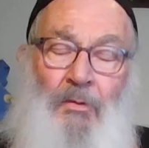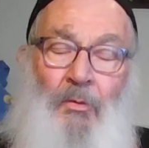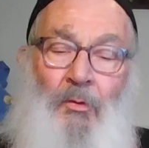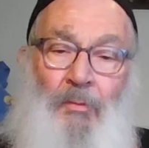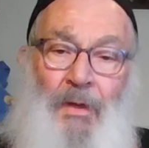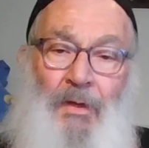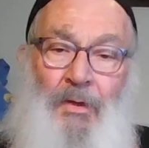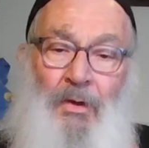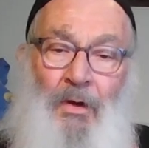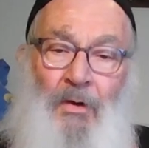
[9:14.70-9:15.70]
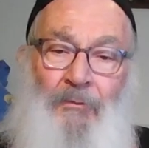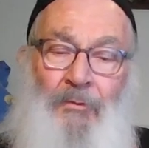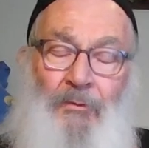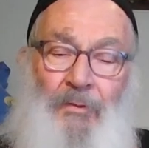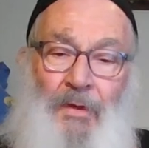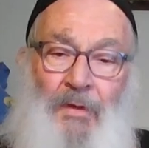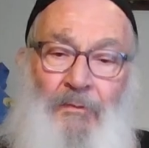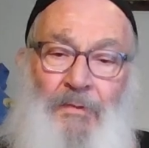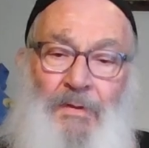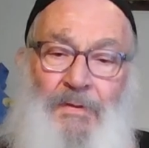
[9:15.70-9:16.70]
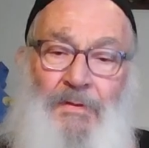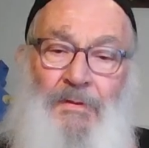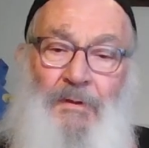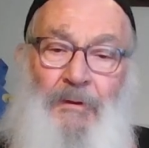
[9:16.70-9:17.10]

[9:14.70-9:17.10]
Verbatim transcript: will beg God for forgiveness.